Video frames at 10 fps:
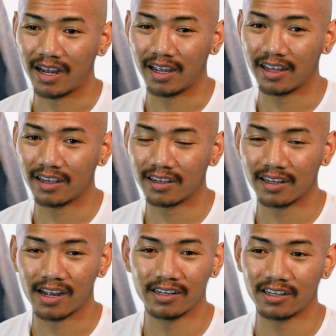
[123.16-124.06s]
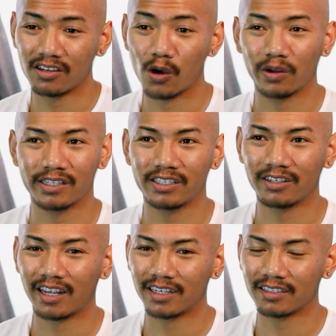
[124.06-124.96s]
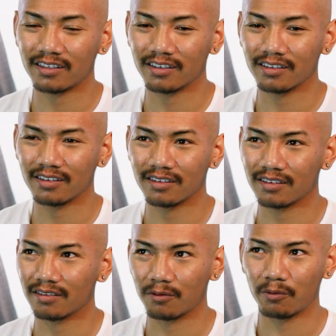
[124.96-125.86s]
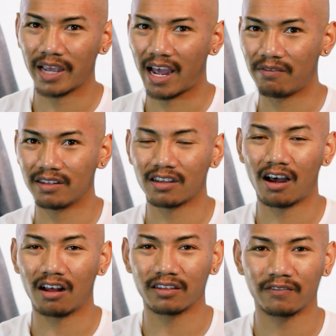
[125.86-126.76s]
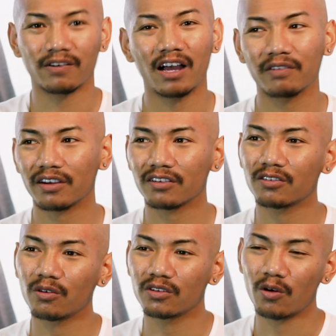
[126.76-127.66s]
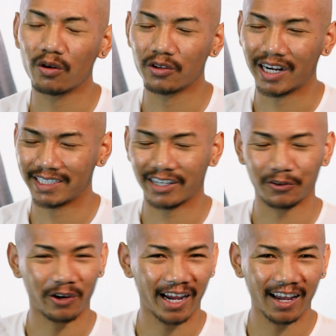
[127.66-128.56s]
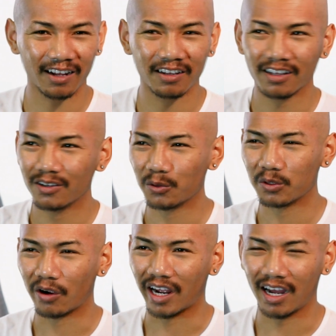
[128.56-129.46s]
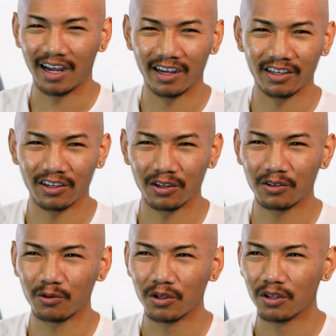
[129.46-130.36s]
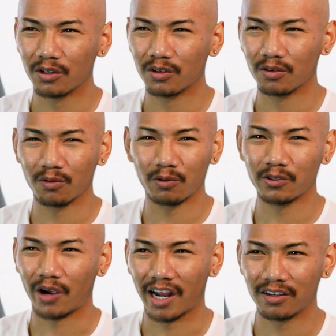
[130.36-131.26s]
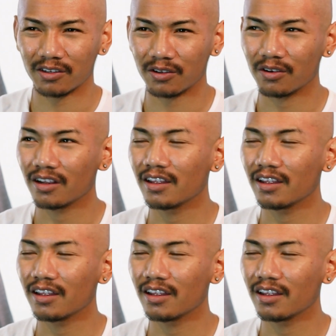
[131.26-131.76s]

I didn't know what to do. Like, we haven't talked in 5 years. Do I shake your hand? Do I hug you? What do I do?